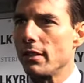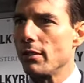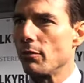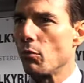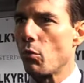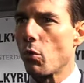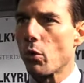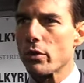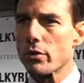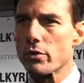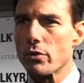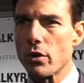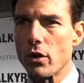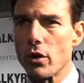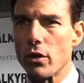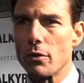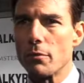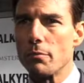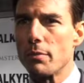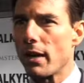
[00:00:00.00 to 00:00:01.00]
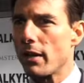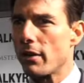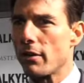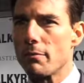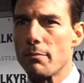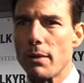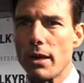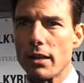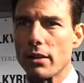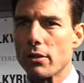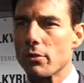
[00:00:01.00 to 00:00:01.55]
to wardrobe, hair and makeup.